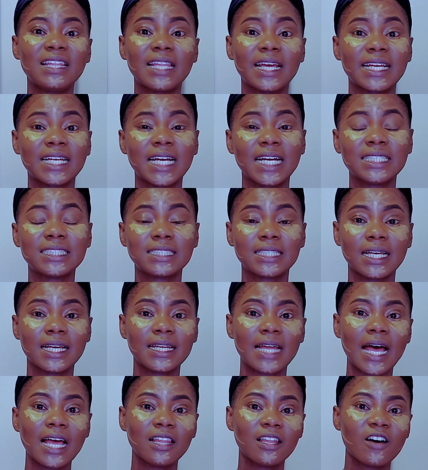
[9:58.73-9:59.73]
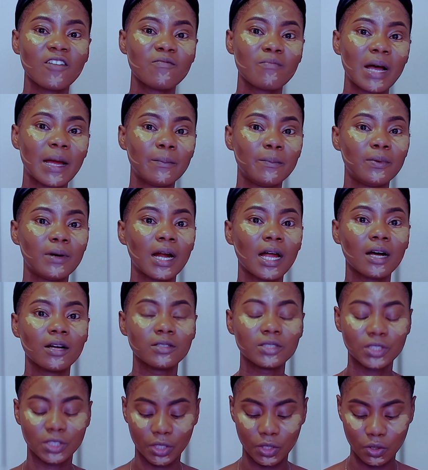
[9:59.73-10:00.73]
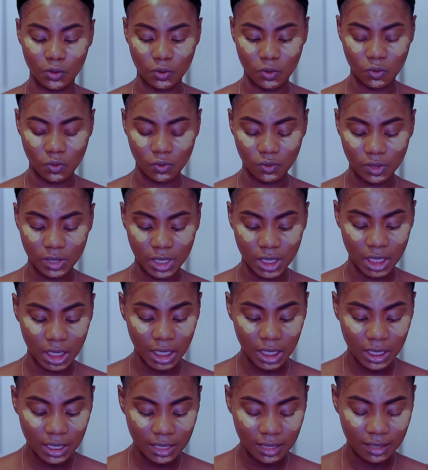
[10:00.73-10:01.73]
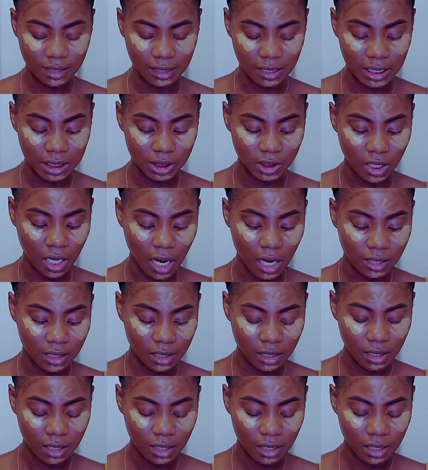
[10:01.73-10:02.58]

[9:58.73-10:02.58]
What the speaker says: like I said, I love my brows, you know, thick and dark.